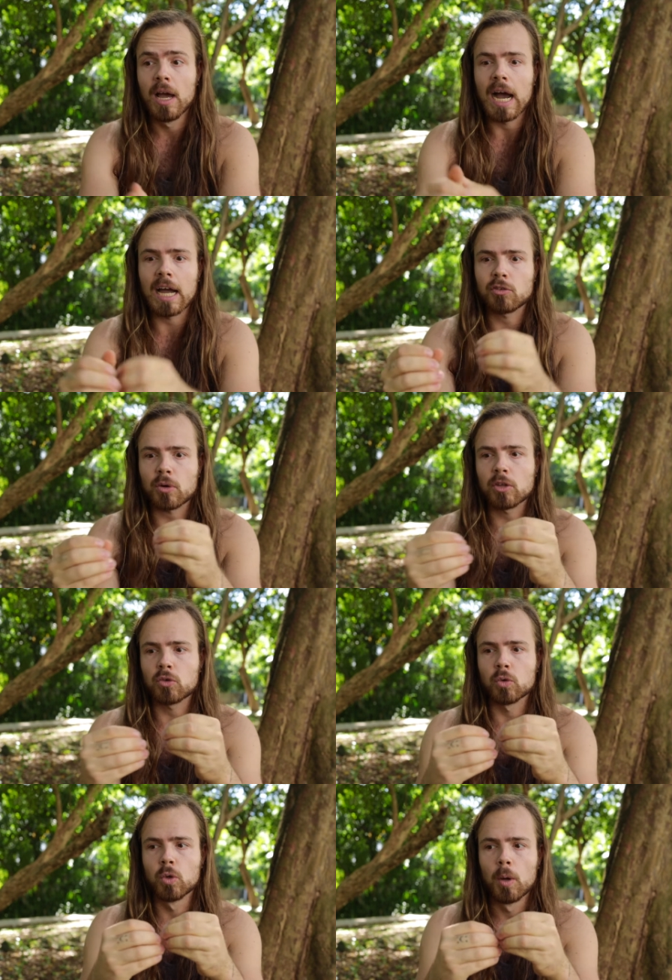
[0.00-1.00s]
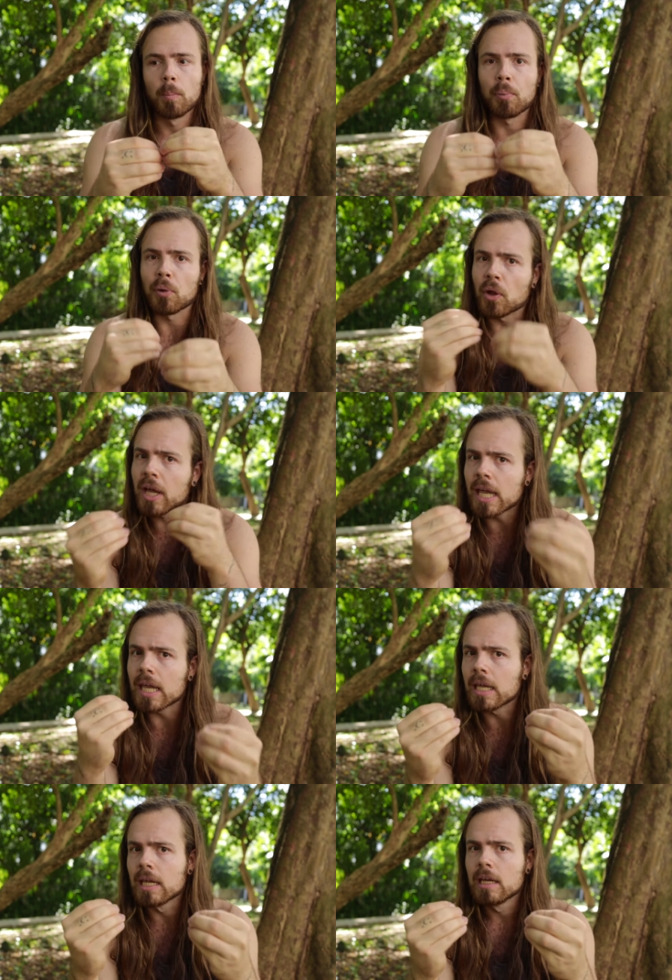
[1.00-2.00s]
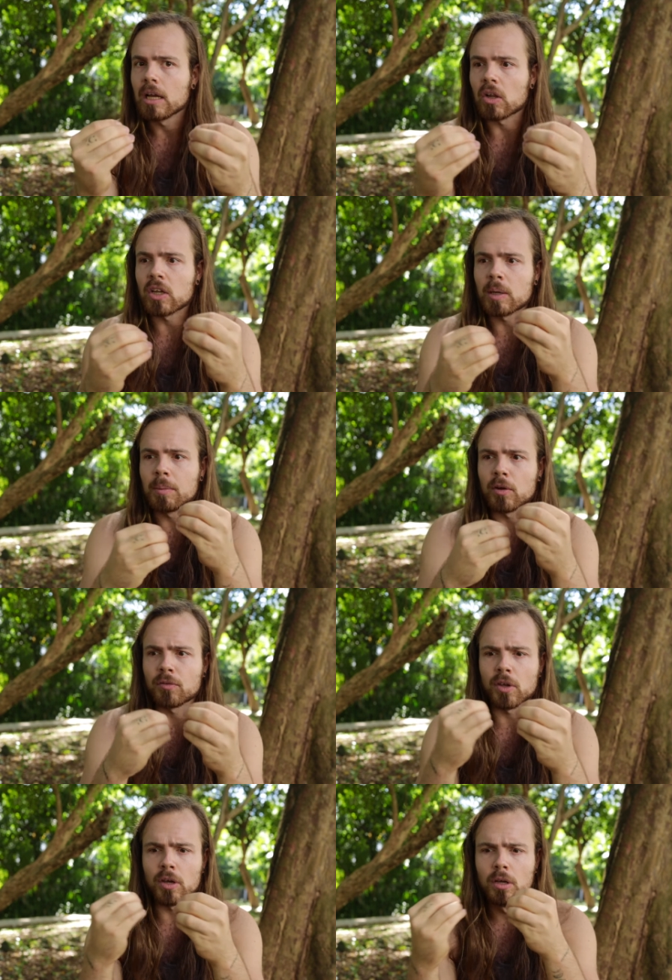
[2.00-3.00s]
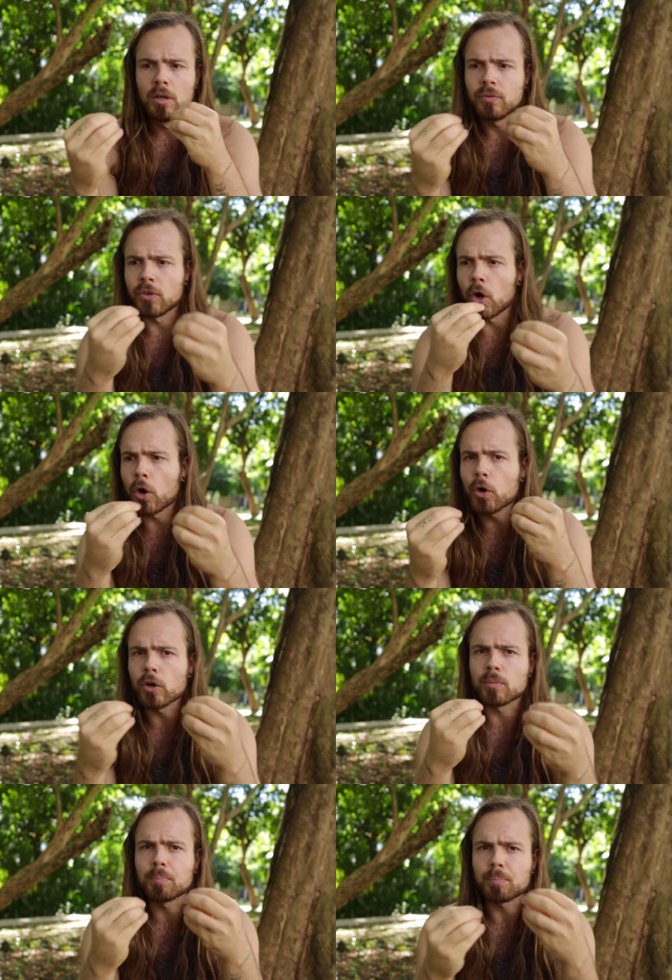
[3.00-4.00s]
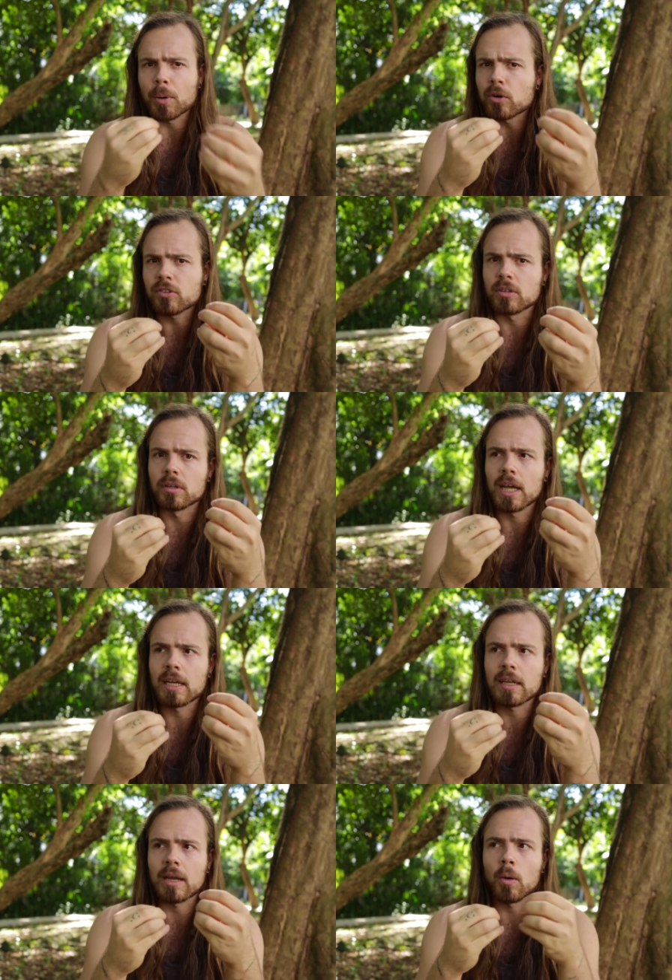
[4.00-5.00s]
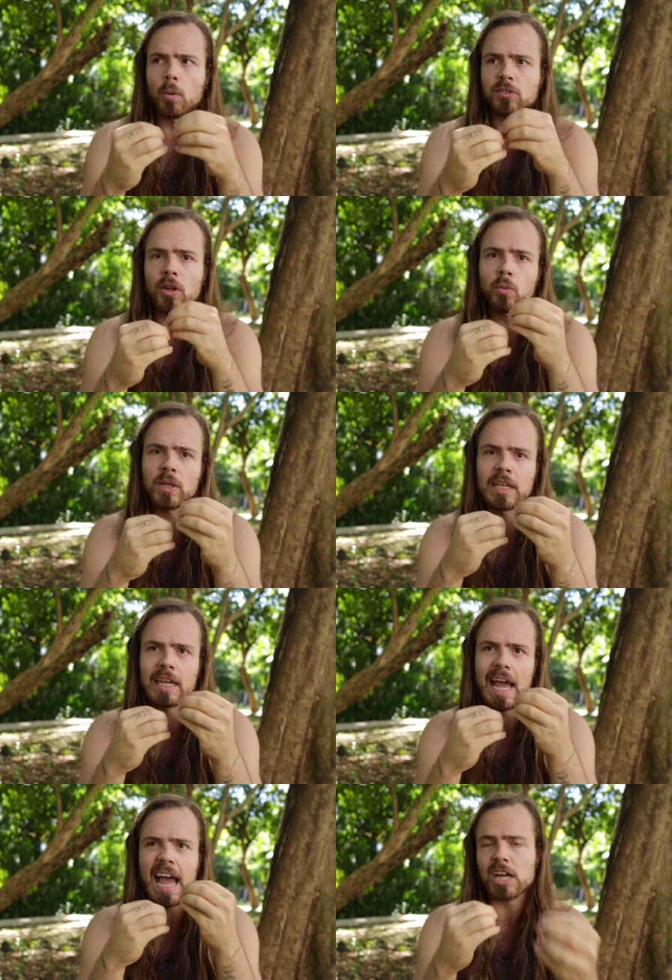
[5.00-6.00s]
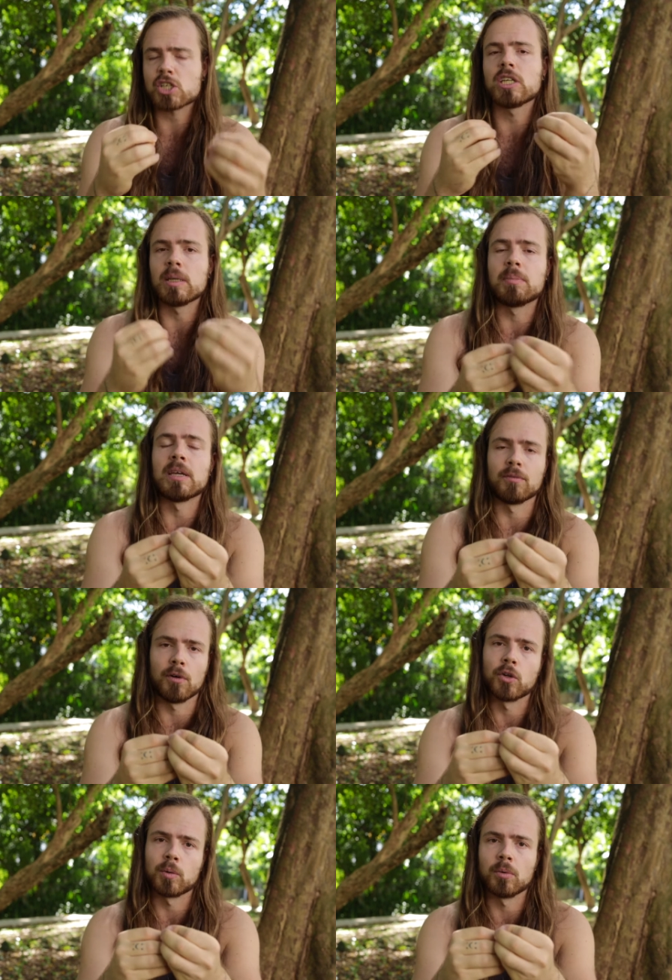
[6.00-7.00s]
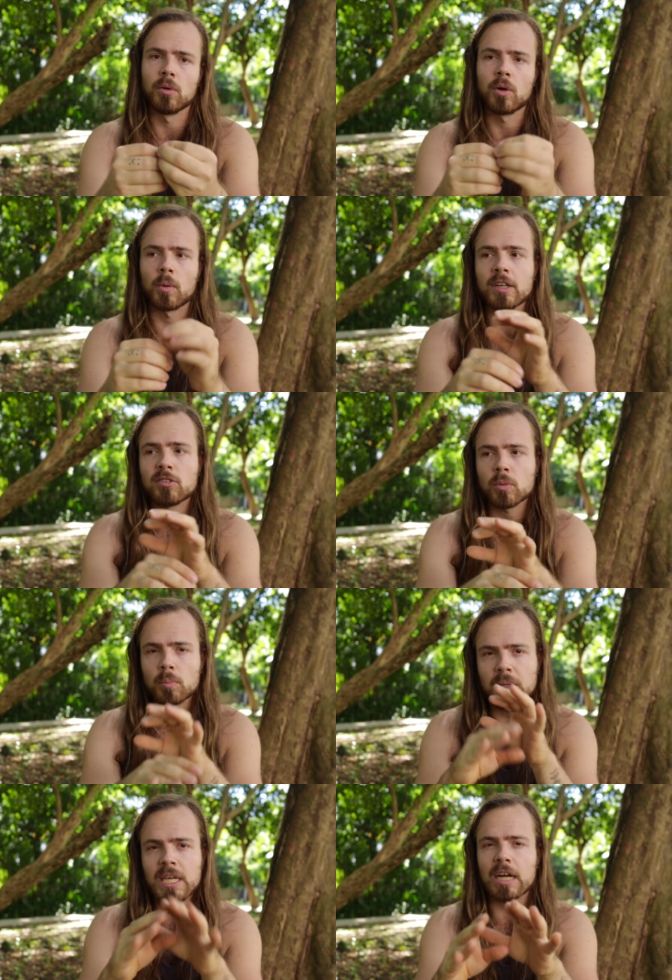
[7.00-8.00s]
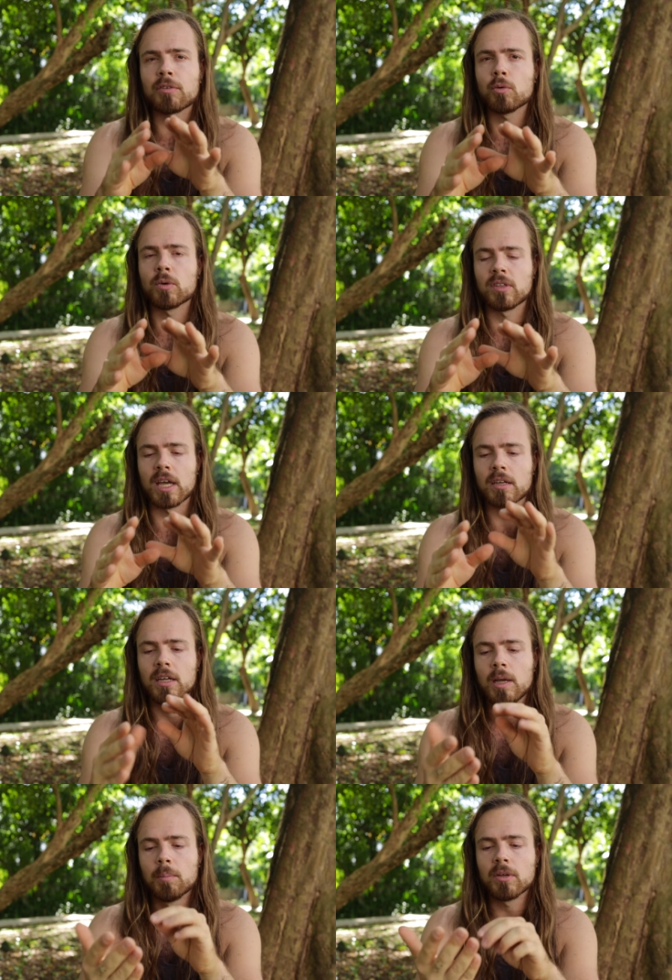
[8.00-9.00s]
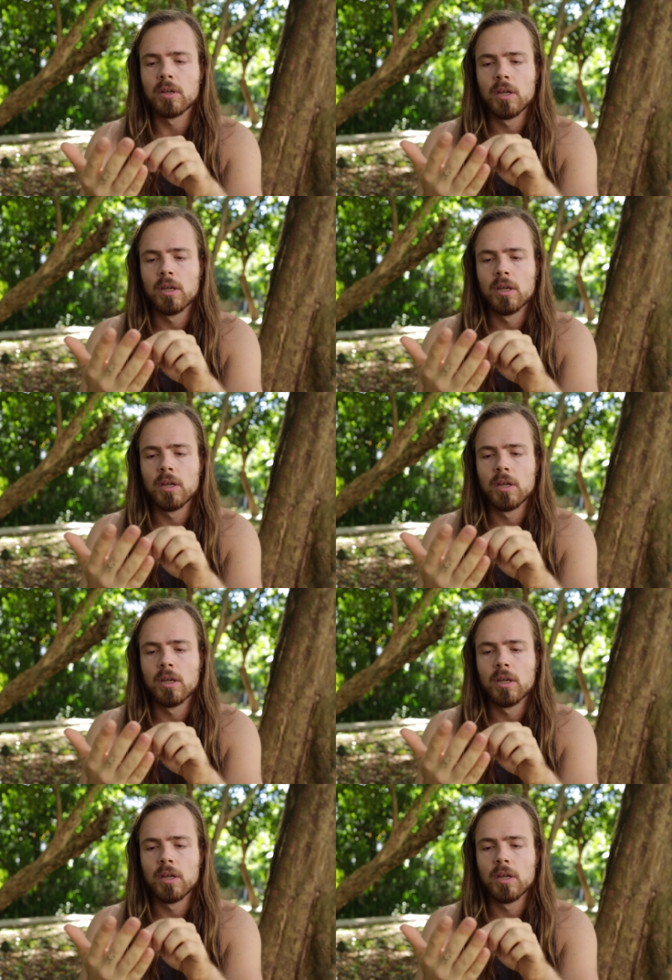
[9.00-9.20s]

I tried to play a little bit of the, the hurt person and, and I was not really actually being vulnerable, all right? So be careful with that. But